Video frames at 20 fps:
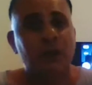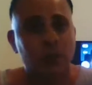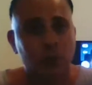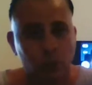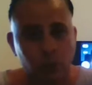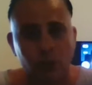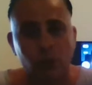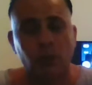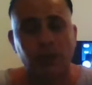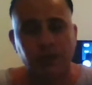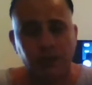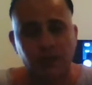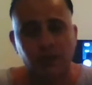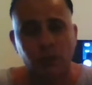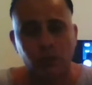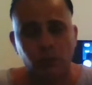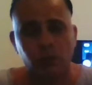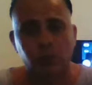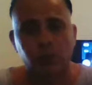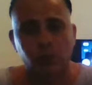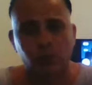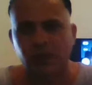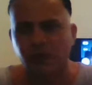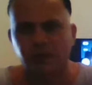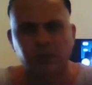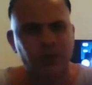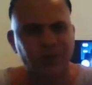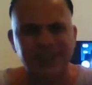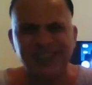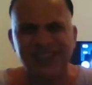with
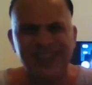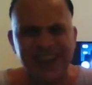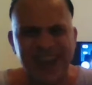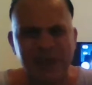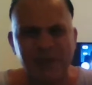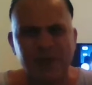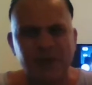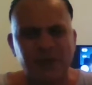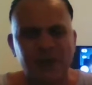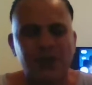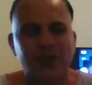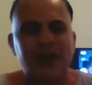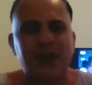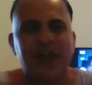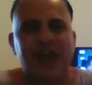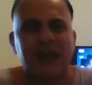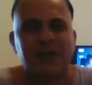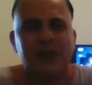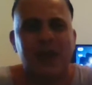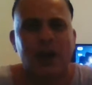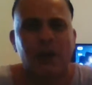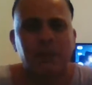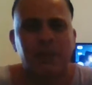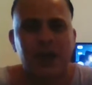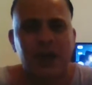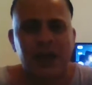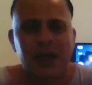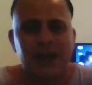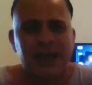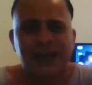with what's her name? I forgot her name now,
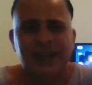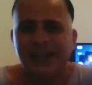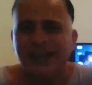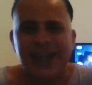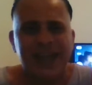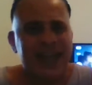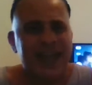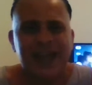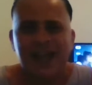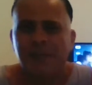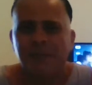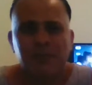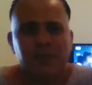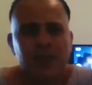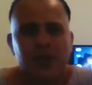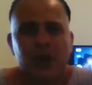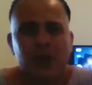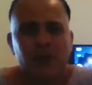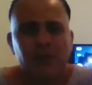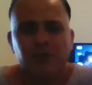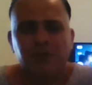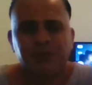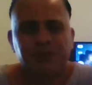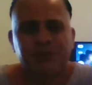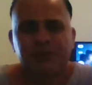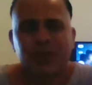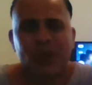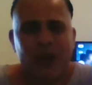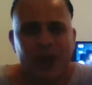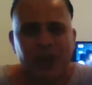but yeah, um,
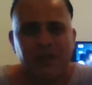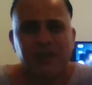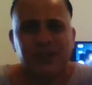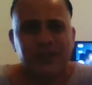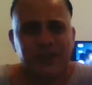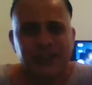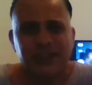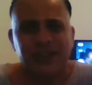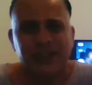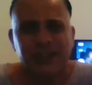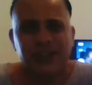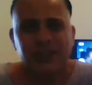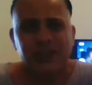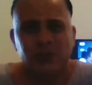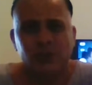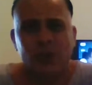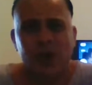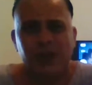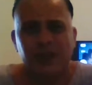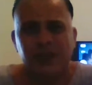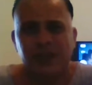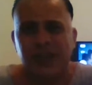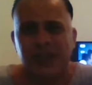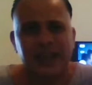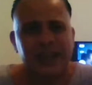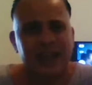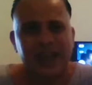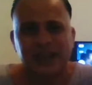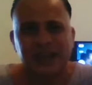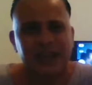I this is, this is what I
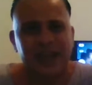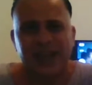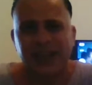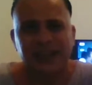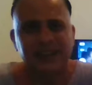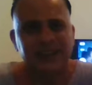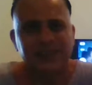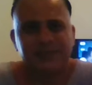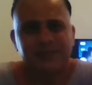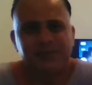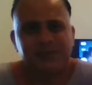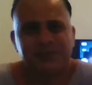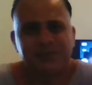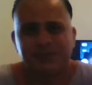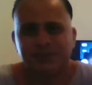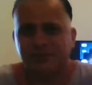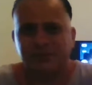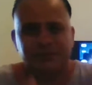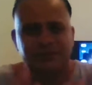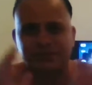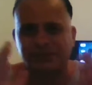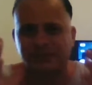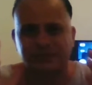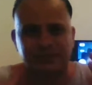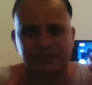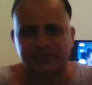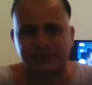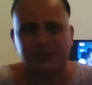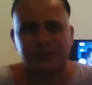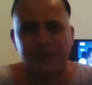think, and and
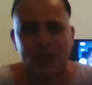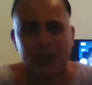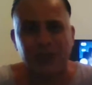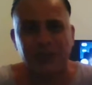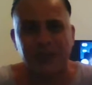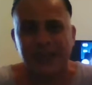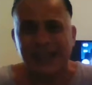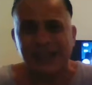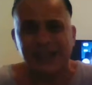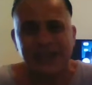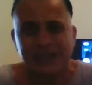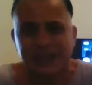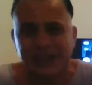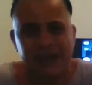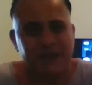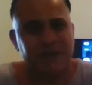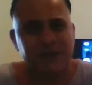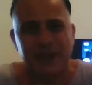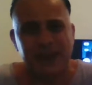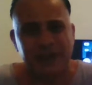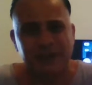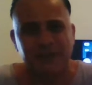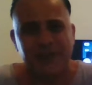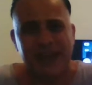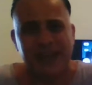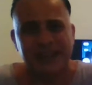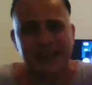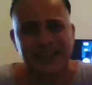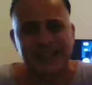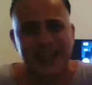I think she definitely
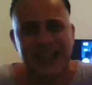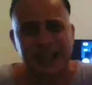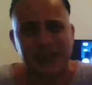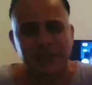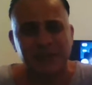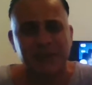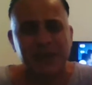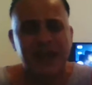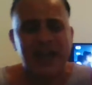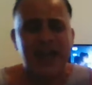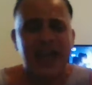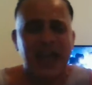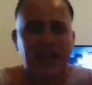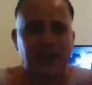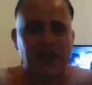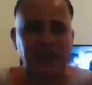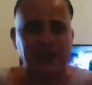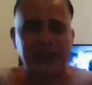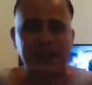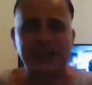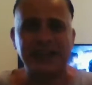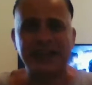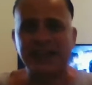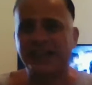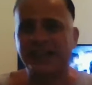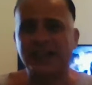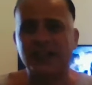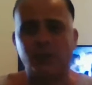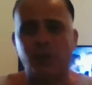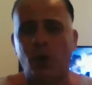fancies Adam, and I think
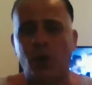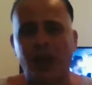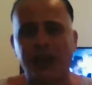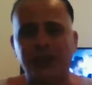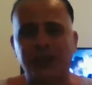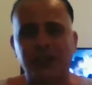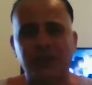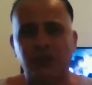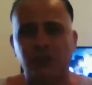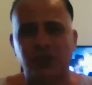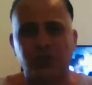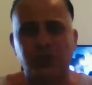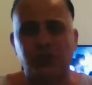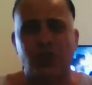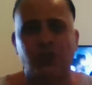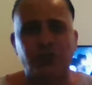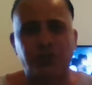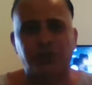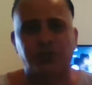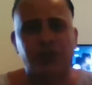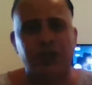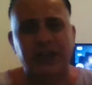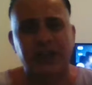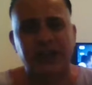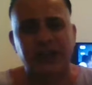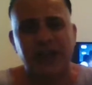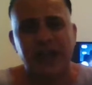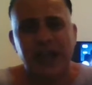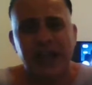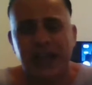this is why she was so
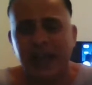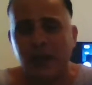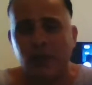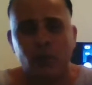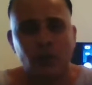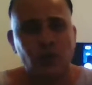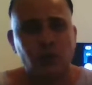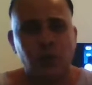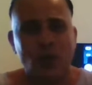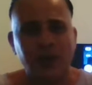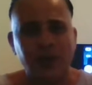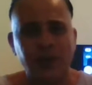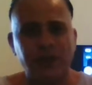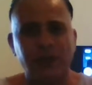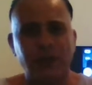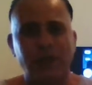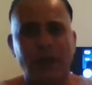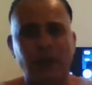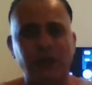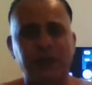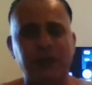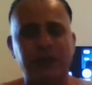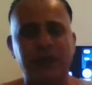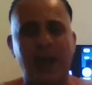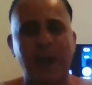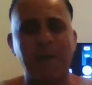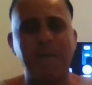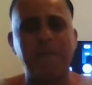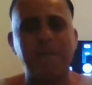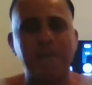triggered. It was one of the most
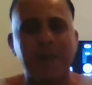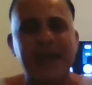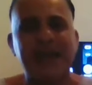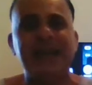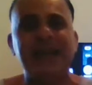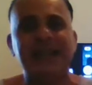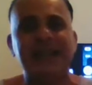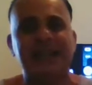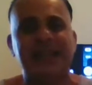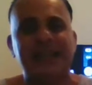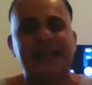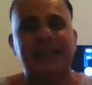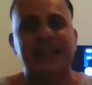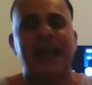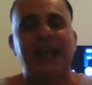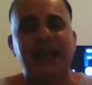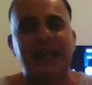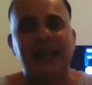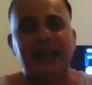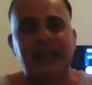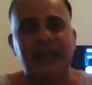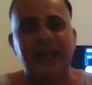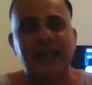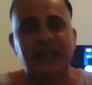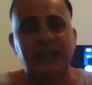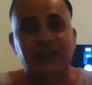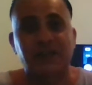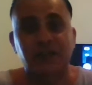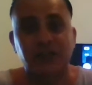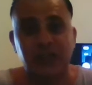amazing, telling
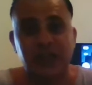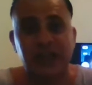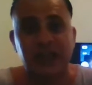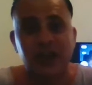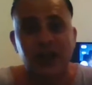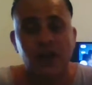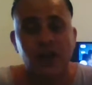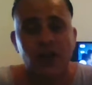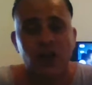things I've seen